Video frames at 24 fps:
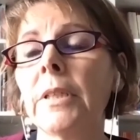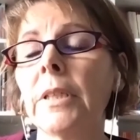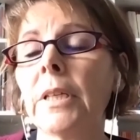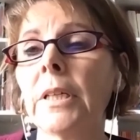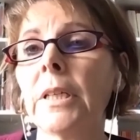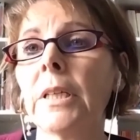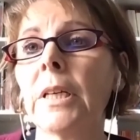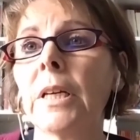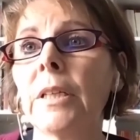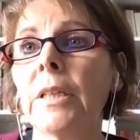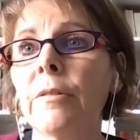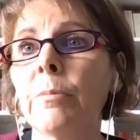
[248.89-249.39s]

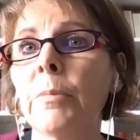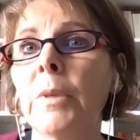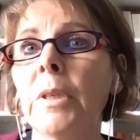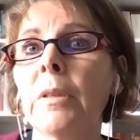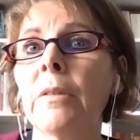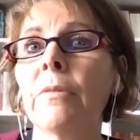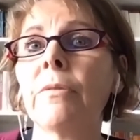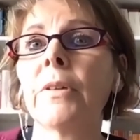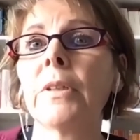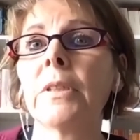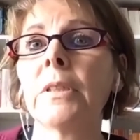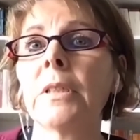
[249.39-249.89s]
They gave me
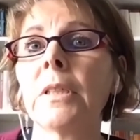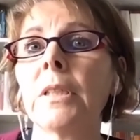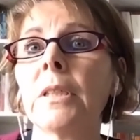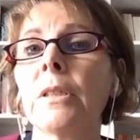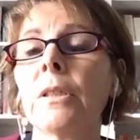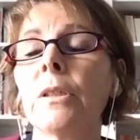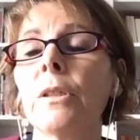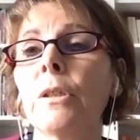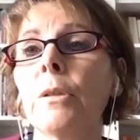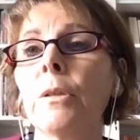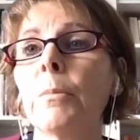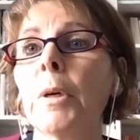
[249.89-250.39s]
the funding
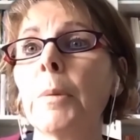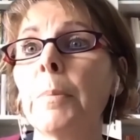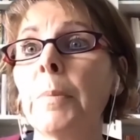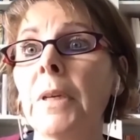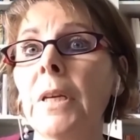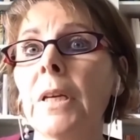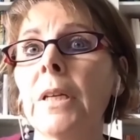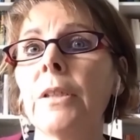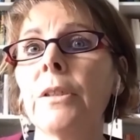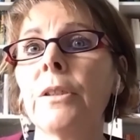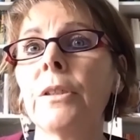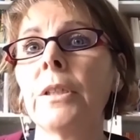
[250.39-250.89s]
to do my
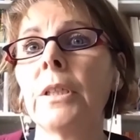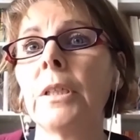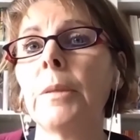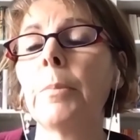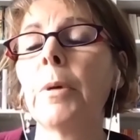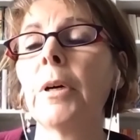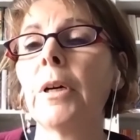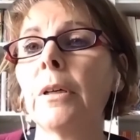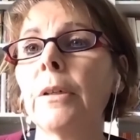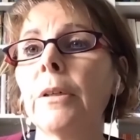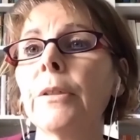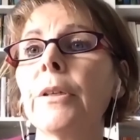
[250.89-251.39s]
PhD
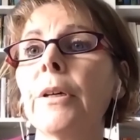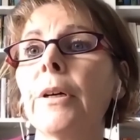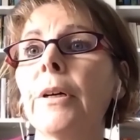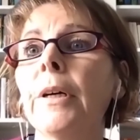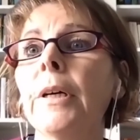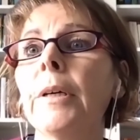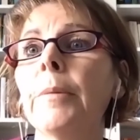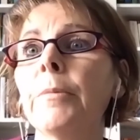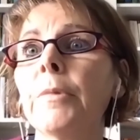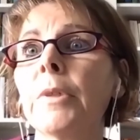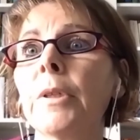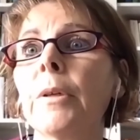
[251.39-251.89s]

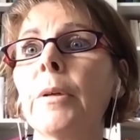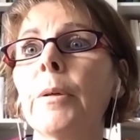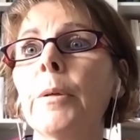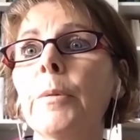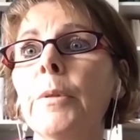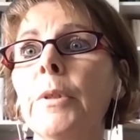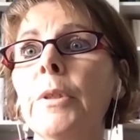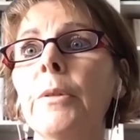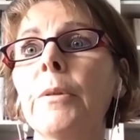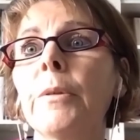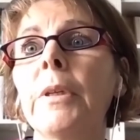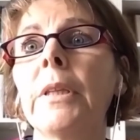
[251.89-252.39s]
part-time, so I
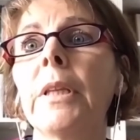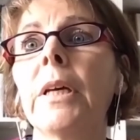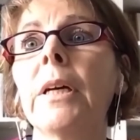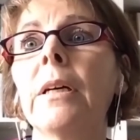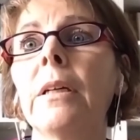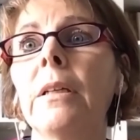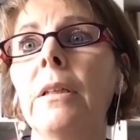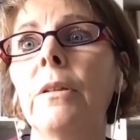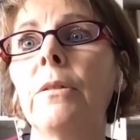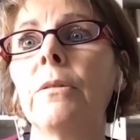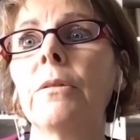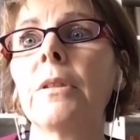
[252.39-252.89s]
was doing that
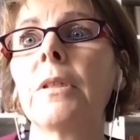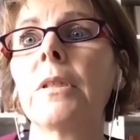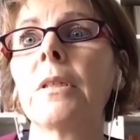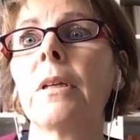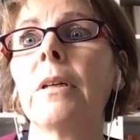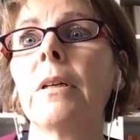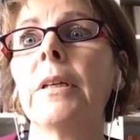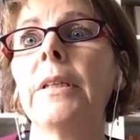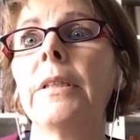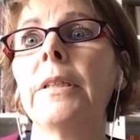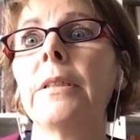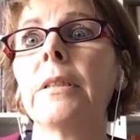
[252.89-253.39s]

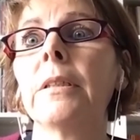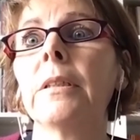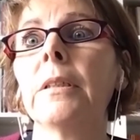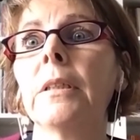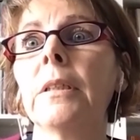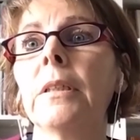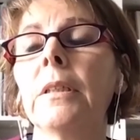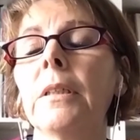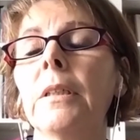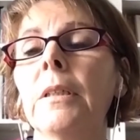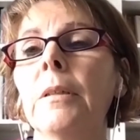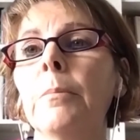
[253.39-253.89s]
alongside
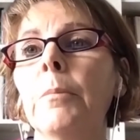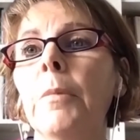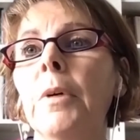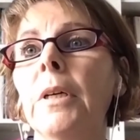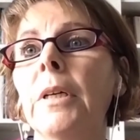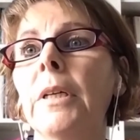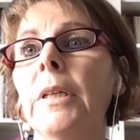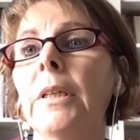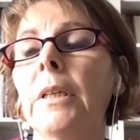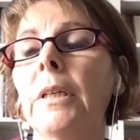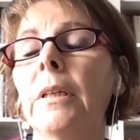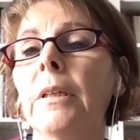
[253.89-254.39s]

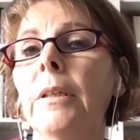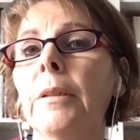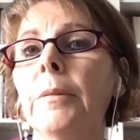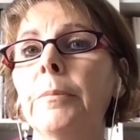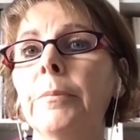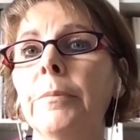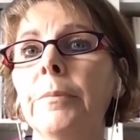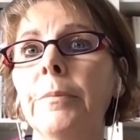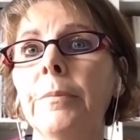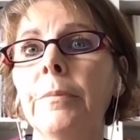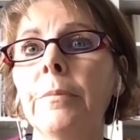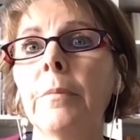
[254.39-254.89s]
my
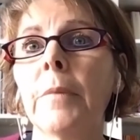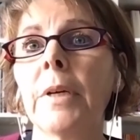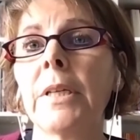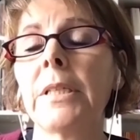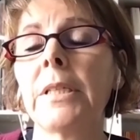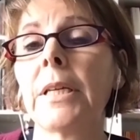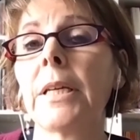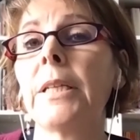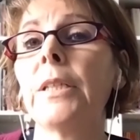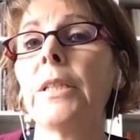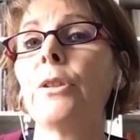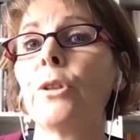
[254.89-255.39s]
my
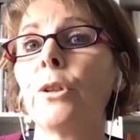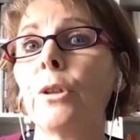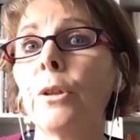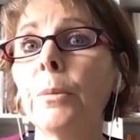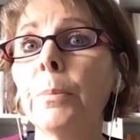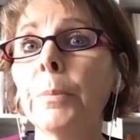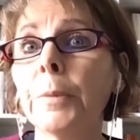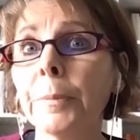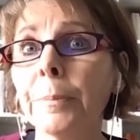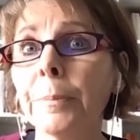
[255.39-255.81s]
day job.